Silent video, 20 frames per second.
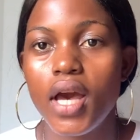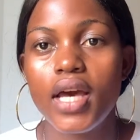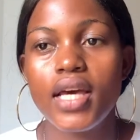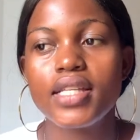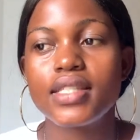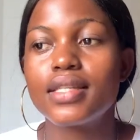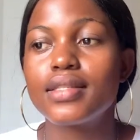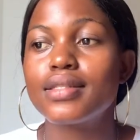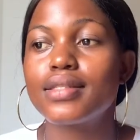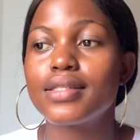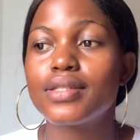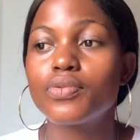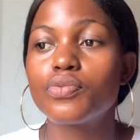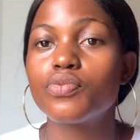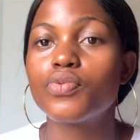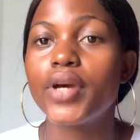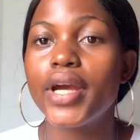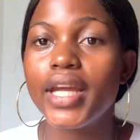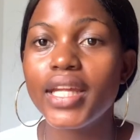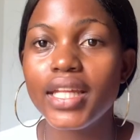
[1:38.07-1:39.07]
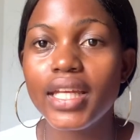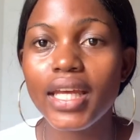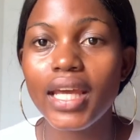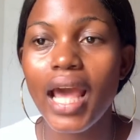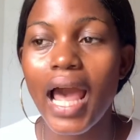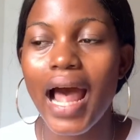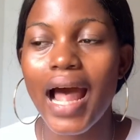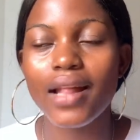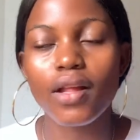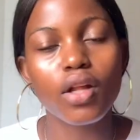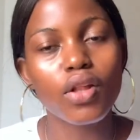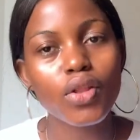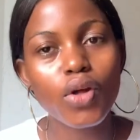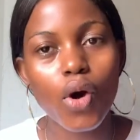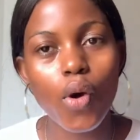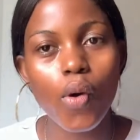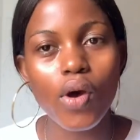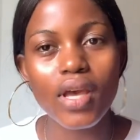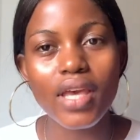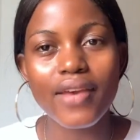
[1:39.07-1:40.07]
since it's raining i don't
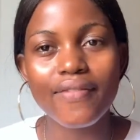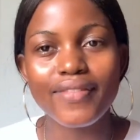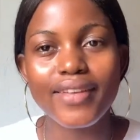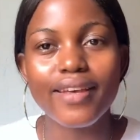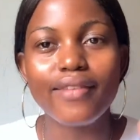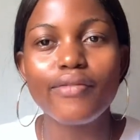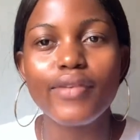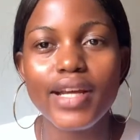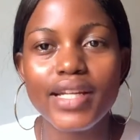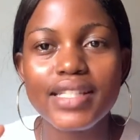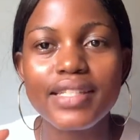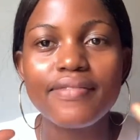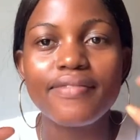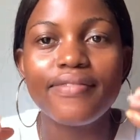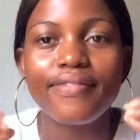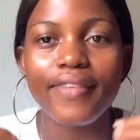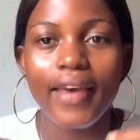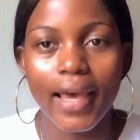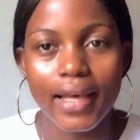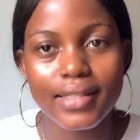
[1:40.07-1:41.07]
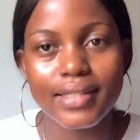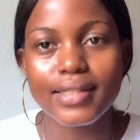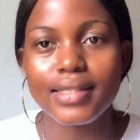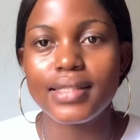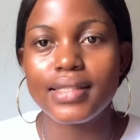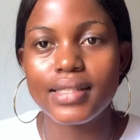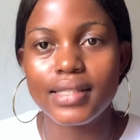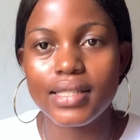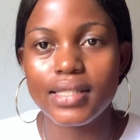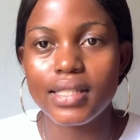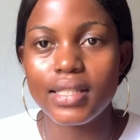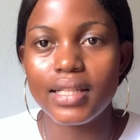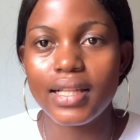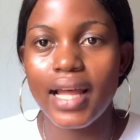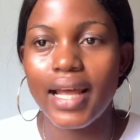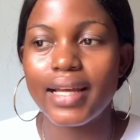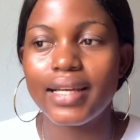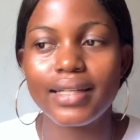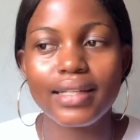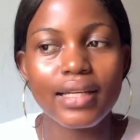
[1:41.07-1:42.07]
know if the rain the vex this season
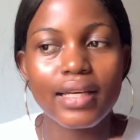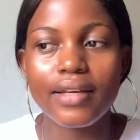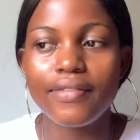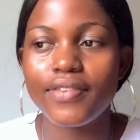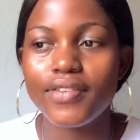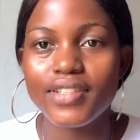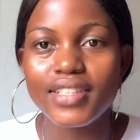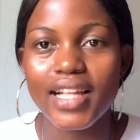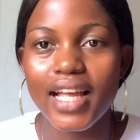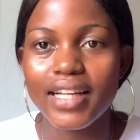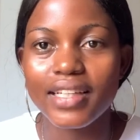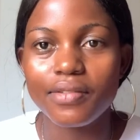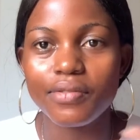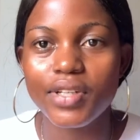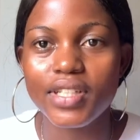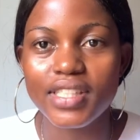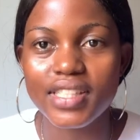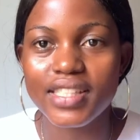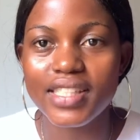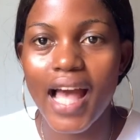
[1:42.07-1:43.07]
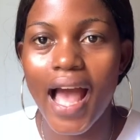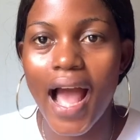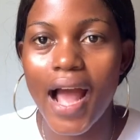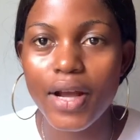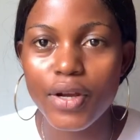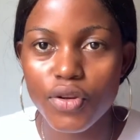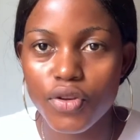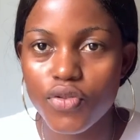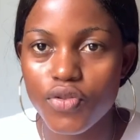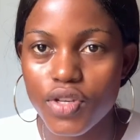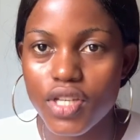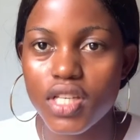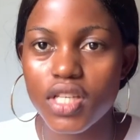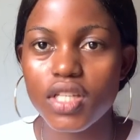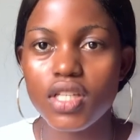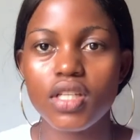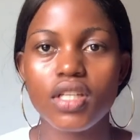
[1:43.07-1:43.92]
like feels like the rain is angry